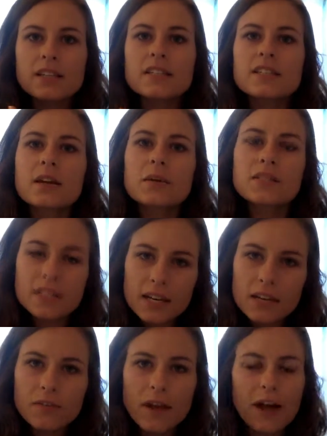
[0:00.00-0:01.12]
And so instead
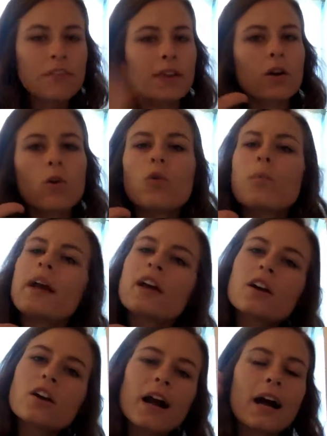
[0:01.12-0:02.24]
of having like a whole
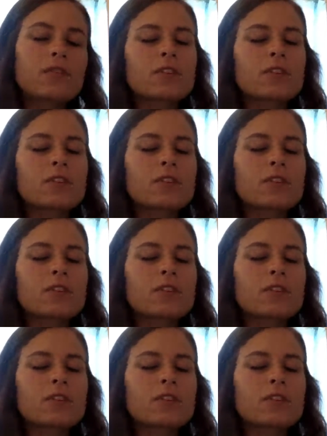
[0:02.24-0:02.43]
paragraph